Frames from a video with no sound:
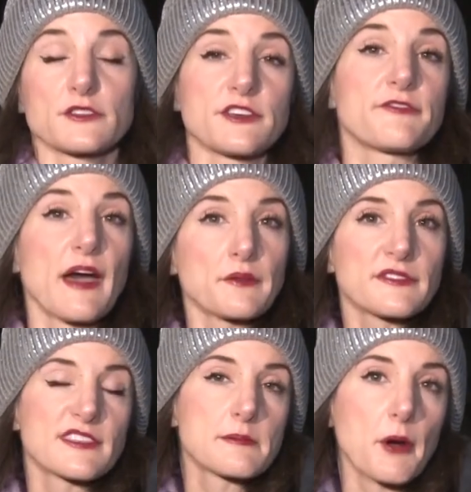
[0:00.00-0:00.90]
to
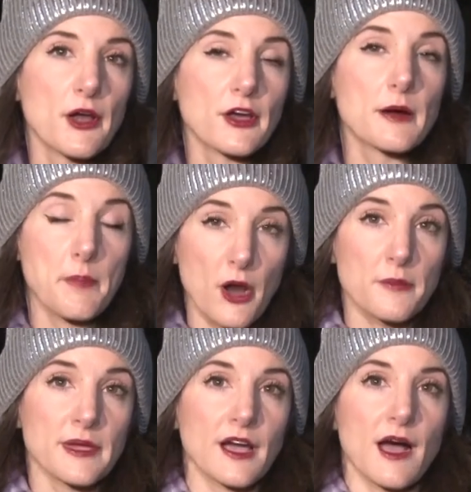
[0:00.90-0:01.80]
Fountains in the Park
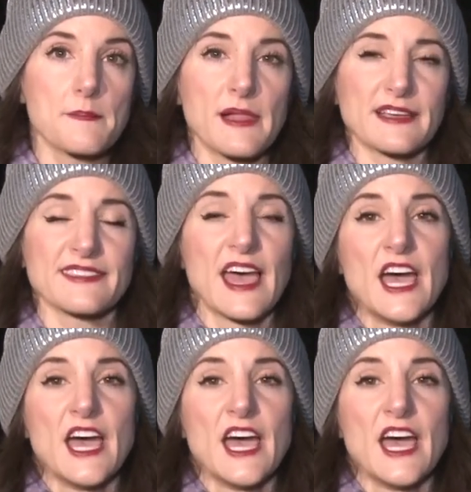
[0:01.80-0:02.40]
apartment complex